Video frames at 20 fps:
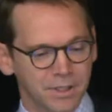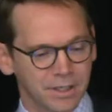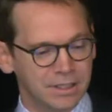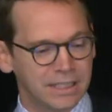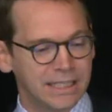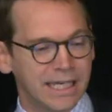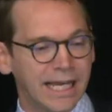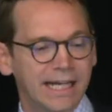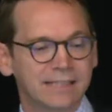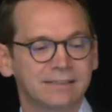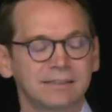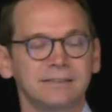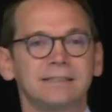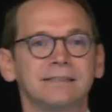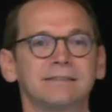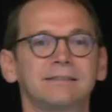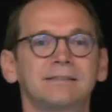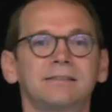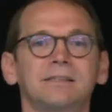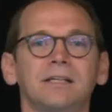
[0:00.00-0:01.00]
the
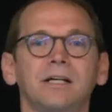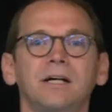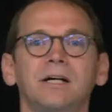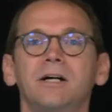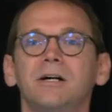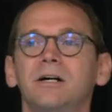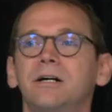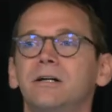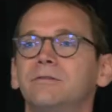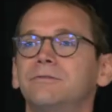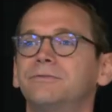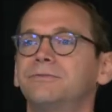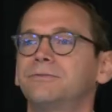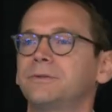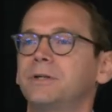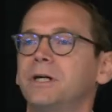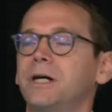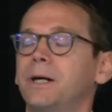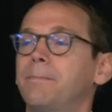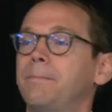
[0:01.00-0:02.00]
excellence
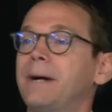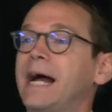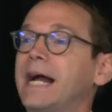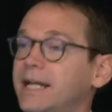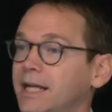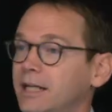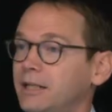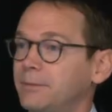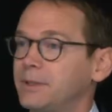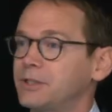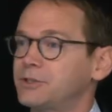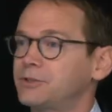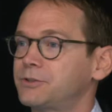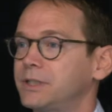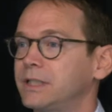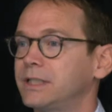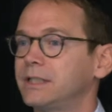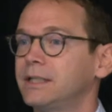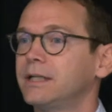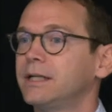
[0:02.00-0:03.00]
of uh, Back
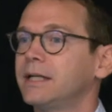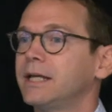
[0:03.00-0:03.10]
Elementary